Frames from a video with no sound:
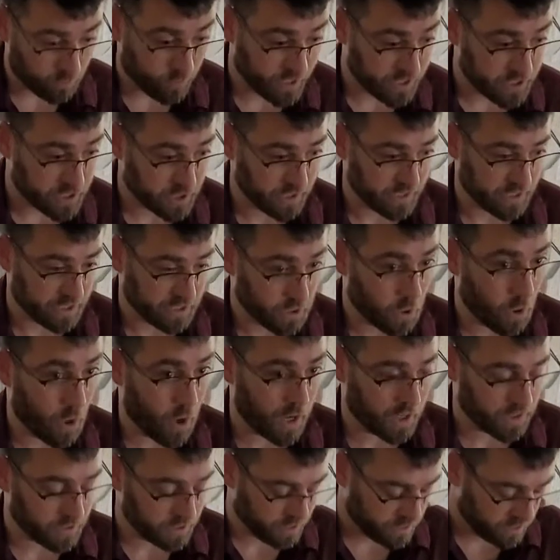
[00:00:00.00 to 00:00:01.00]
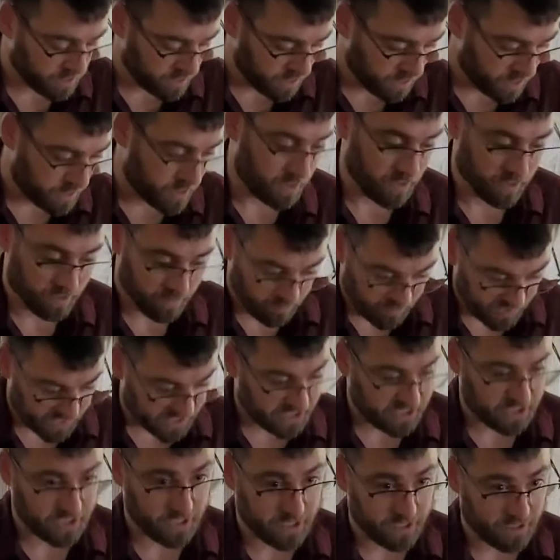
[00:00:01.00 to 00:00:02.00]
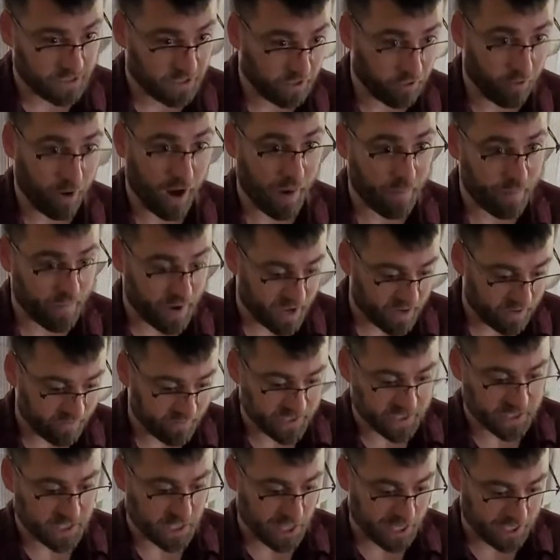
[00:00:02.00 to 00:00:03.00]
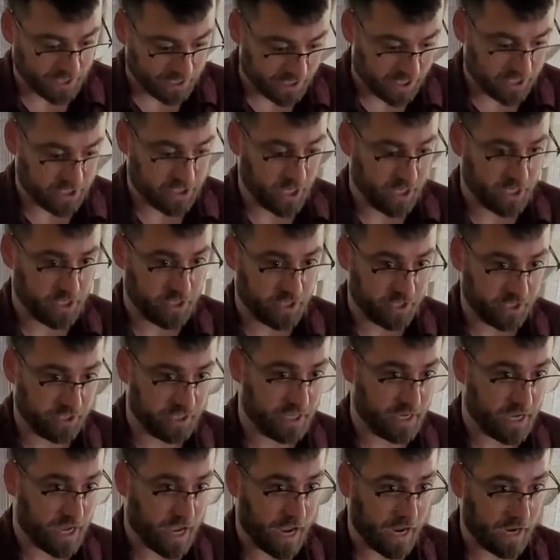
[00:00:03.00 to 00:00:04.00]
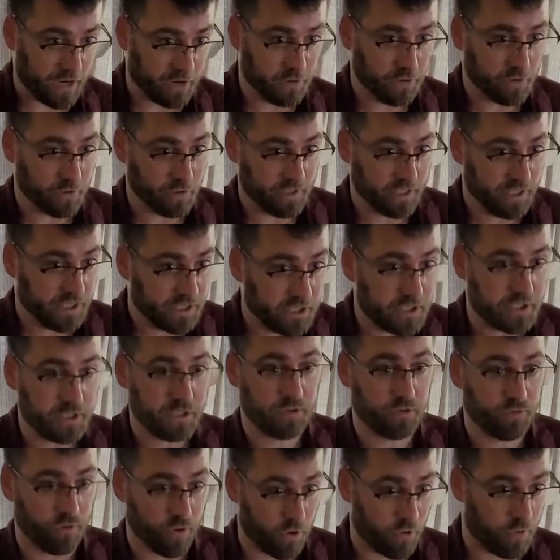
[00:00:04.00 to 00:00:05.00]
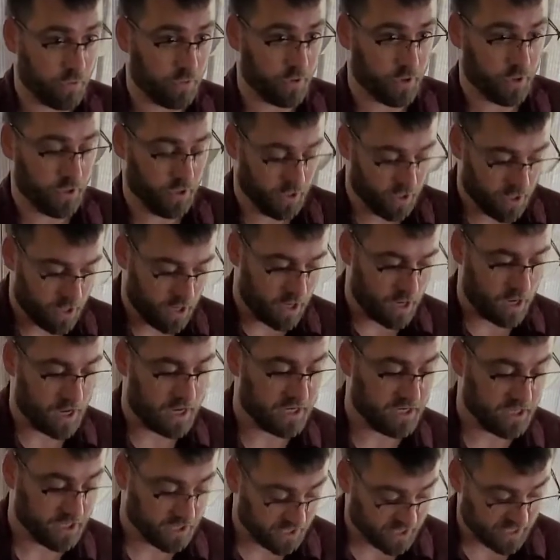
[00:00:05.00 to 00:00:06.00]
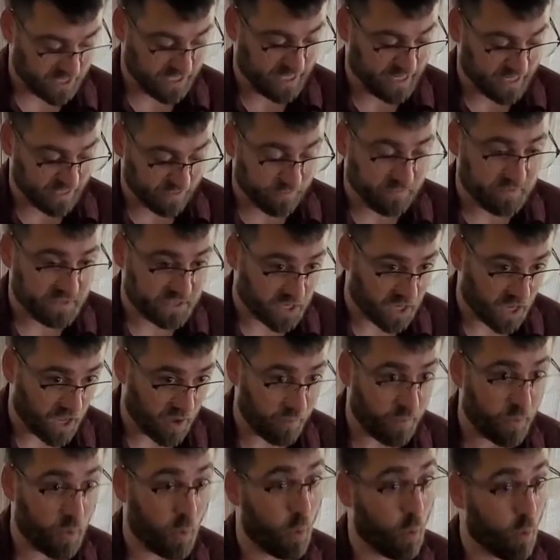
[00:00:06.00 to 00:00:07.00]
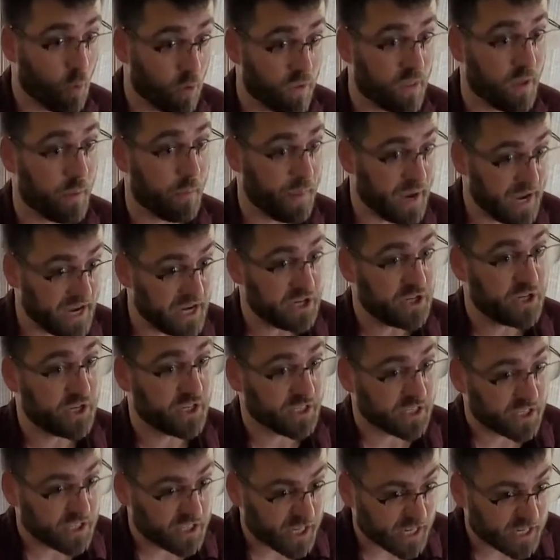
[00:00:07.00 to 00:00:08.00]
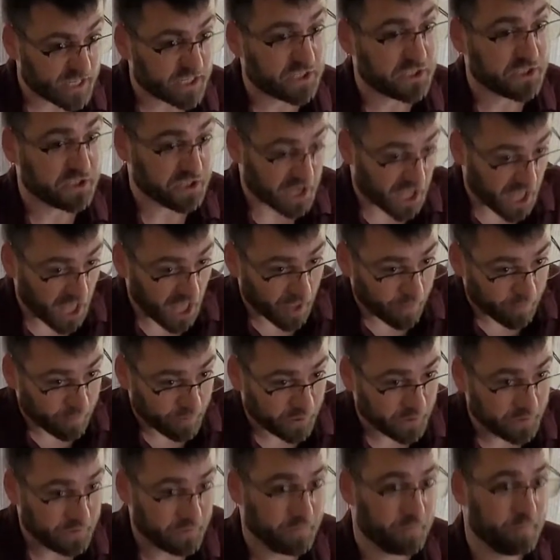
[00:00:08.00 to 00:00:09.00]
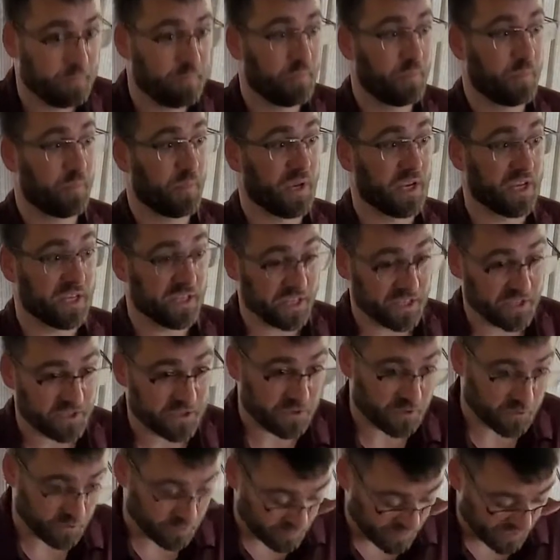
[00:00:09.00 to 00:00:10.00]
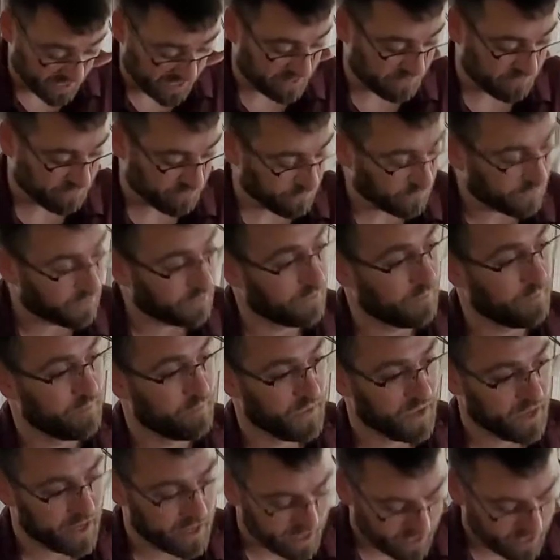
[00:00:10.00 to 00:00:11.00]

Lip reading: originally taught piston the crap out of it, slightly changing the angle each stroke until it gives up or the patient says stop because it's too painful.